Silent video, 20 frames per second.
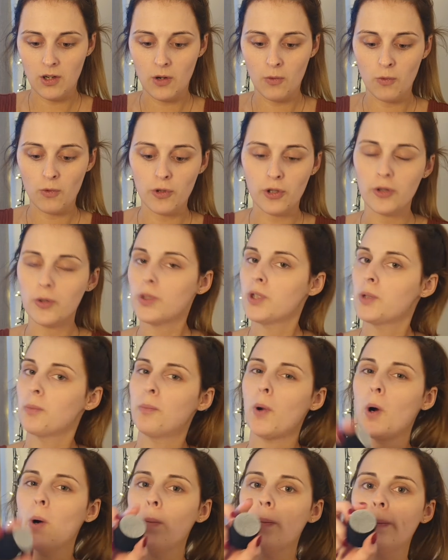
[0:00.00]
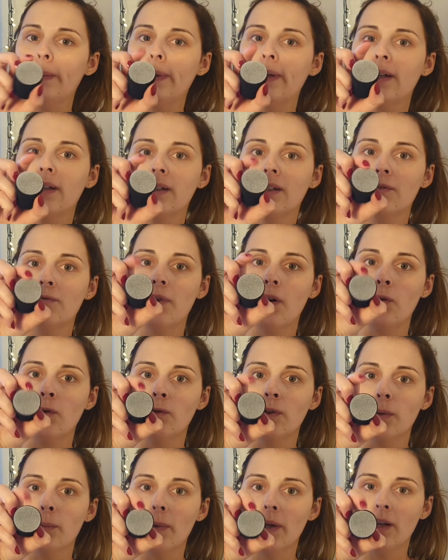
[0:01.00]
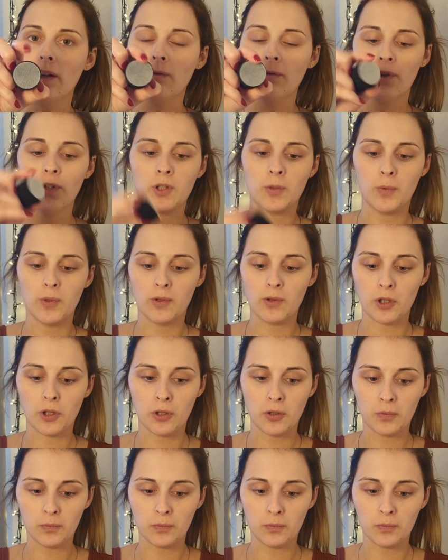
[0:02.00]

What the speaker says: We'll use the bottom bit, the velvet bit of the sponge.